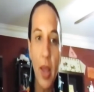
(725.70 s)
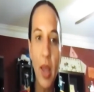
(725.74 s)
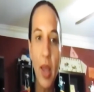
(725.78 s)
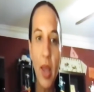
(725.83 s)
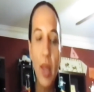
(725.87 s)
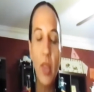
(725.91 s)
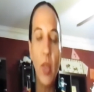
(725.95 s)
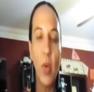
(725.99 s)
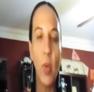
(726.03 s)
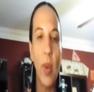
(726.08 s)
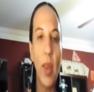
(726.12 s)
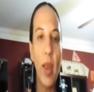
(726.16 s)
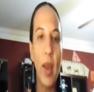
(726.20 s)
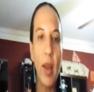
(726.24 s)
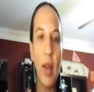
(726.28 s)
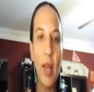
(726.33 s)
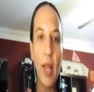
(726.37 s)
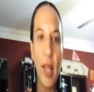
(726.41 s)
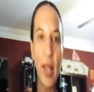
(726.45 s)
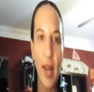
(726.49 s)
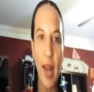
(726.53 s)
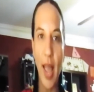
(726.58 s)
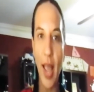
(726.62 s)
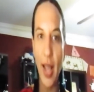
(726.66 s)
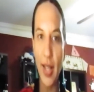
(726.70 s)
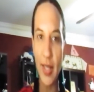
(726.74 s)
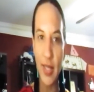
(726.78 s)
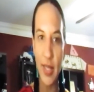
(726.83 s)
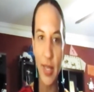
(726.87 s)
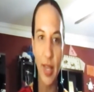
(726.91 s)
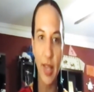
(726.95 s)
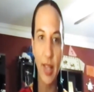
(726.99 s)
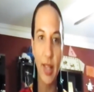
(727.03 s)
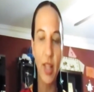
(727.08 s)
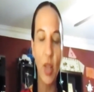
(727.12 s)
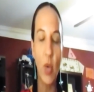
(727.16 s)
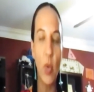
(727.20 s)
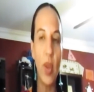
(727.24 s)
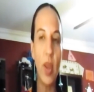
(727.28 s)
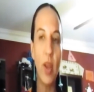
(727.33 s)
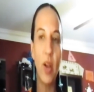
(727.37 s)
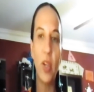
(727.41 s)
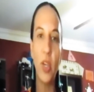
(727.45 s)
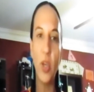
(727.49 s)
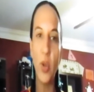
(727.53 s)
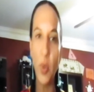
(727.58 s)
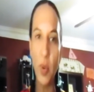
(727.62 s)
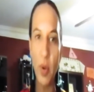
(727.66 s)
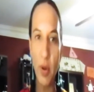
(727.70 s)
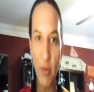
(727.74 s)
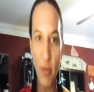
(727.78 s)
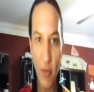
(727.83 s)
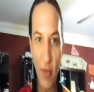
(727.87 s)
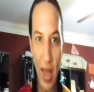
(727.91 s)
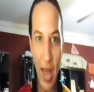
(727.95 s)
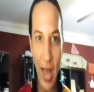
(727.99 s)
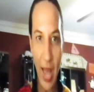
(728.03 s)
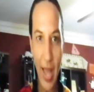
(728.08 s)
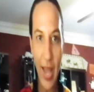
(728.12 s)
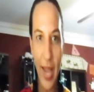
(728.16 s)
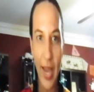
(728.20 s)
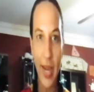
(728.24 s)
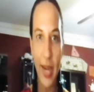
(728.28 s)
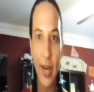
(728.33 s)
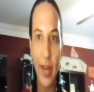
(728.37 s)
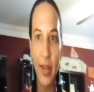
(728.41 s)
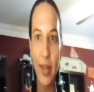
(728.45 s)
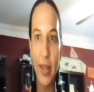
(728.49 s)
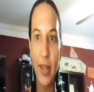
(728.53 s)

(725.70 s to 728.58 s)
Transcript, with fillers: that we are connected, that we are unified